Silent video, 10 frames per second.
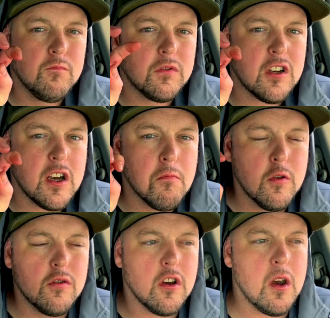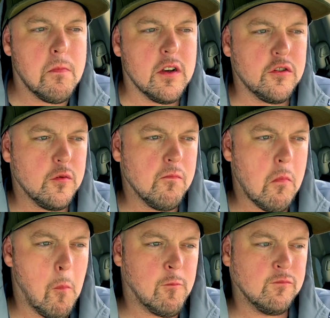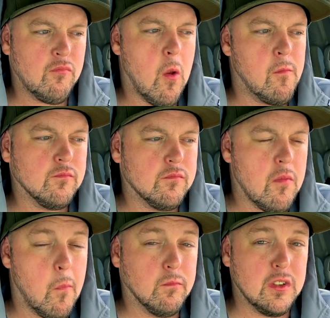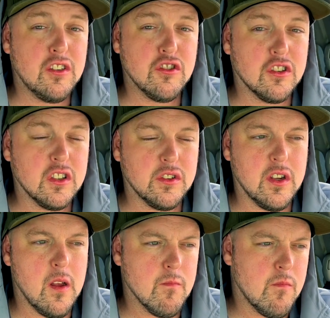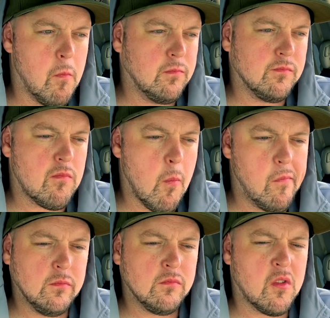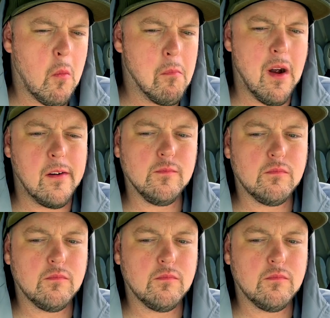taboo topics is a good thing. But